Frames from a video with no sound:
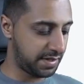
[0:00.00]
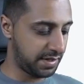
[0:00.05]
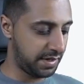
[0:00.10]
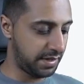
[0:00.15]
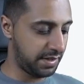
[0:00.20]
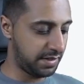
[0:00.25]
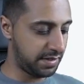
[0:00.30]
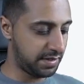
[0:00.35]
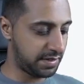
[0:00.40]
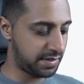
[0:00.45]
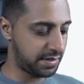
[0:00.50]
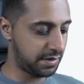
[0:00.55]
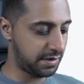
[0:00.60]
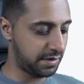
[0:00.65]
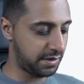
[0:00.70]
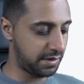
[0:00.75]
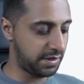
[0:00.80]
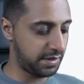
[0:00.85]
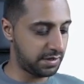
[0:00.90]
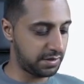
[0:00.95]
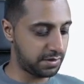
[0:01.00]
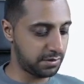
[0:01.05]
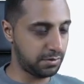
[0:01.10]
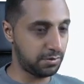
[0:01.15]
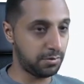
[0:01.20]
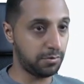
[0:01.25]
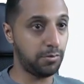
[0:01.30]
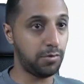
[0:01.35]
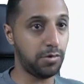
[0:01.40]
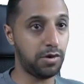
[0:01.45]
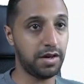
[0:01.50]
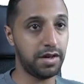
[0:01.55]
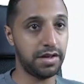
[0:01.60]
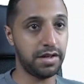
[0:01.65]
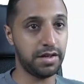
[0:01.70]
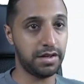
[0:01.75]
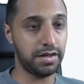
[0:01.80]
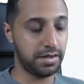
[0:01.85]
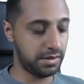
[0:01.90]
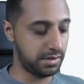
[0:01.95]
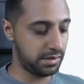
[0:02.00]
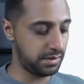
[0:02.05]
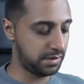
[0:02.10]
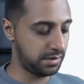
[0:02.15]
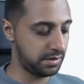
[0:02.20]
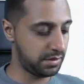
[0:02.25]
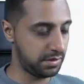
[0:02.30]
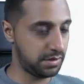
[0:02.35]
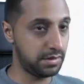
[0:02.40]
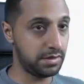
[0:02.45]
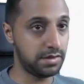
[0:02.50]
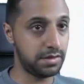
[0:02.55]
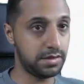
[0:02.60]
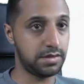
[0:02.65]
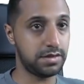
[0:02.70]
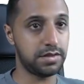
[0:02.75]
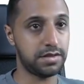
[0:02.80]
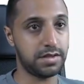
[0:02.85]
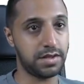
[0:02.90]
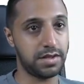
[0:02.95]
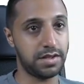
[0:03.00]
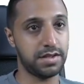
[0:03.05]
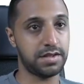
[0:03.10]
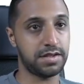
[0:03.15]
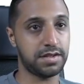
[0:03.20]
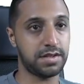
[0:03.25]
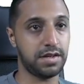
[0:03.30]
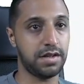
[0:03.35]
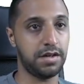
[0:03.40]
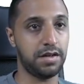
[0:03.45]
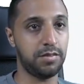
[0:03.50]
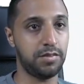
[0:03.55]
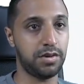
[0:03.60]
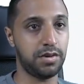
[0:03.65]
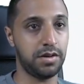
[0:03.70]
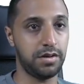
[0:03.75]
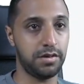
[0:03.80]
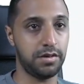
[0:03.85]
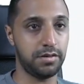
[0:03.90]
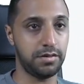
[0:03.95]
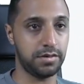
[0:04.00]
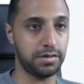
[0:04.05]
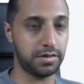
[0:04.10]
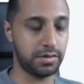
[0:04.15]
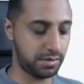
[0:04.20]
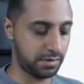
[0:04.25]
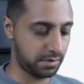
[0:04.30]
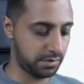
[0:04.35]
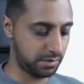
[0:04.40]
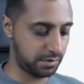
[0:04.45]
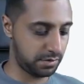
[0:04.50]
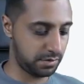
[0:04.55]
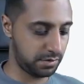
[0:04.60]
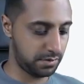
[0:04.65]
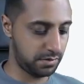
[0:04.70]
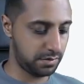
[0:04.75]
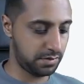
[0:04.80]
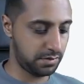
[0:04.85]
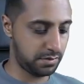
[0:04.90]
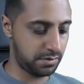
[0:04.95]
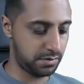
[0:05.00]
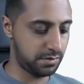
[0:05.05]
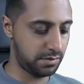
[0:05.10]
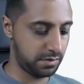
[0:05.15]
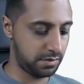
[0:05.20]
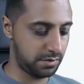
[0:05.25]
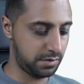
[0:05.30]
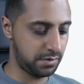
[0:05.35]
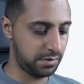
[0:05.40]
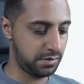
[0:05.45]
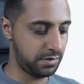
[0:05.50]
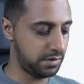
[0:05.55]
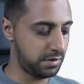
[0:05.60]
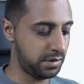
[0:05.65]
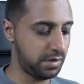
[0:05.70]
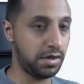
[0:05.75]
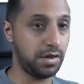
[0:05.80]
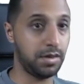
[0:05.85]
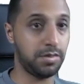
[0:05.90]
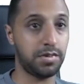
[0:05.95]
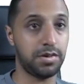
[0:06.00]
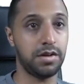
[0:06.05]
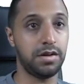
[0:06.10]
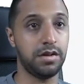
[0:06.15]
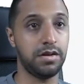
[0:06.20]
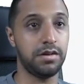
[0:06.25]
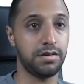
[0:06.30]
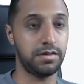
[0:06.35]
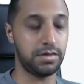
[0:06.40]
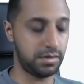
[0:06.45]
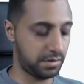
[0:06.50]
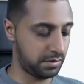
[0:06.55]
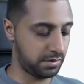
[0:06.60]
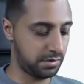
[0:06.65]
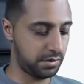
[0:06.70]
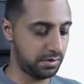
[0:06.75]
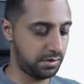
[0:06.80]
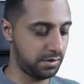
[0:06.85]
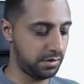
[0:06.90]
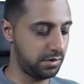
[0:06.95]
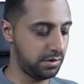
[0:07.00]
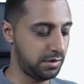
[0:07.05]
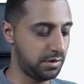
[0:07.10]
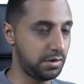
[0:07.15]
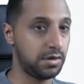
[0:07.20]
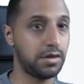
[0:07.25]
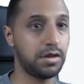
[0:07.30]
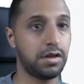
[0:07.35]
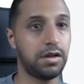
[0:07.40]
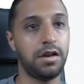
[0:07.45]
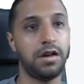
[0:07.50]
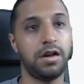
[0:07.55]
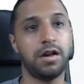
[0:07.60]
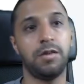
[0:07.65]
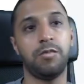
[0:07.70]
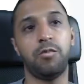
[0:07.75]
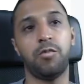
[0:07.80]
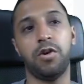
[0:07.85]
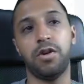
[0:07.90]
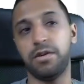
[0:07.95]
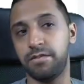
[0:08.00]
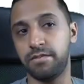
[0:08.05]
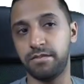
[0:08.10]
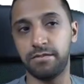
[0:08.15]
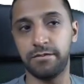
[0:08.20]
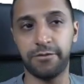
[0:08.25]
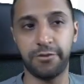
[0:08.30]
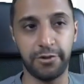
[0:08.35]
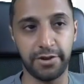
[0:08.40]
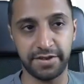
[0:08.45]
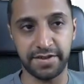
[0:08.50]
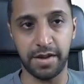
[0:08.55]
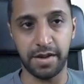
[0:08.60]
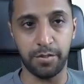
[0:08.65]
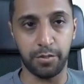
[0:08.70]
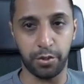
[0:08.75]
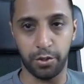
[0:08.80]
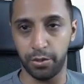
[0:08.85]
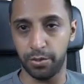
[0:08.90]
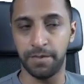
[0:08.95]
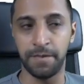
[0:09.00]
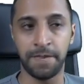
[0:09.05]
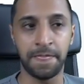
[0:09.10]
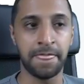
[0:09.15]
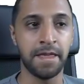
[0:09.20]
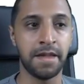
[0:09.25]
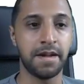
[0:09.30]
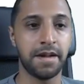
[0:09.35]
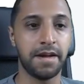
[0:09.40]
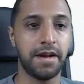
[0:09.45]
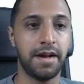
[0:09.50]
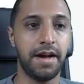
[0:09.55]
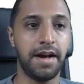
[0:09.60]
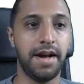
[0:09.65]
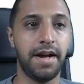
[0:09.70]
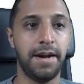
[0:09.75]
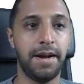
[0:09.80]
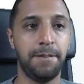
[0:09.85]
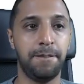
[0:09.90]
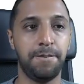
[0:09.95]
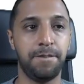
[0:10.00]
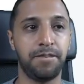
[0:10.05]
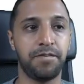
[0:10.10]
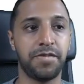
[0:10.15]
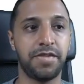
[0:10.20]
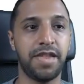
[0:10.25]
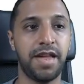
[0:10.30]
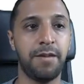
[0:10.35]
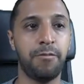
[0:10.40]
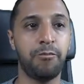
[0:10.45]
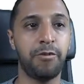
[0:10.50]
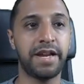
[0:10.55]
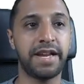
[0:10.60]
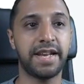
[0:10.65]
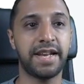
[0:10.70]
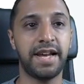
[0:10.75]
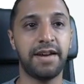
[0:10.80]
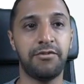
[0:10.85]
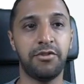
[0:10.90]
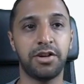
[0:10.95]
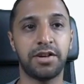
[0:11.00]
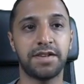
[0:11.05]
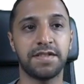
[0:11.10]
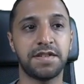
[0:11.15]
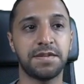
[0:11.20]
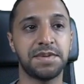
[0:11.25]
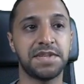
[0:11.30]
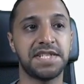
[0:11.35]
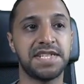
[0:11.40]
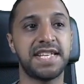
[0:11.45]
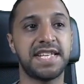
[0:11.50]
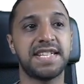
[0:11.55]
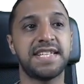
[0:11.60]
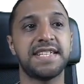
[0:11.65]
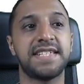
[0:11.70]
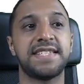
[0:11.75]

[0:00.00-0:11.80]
inside wire test upload, upload client one, for example. Um, then we can have a look at some of the settings